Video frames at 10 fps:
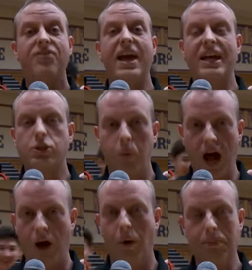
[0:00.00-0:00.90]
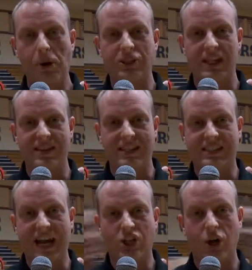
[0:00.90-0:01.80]
They as well will proceed to the
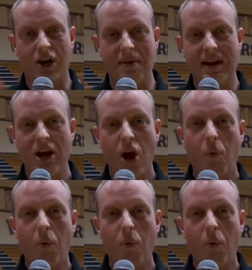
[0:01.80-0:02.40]
state tournament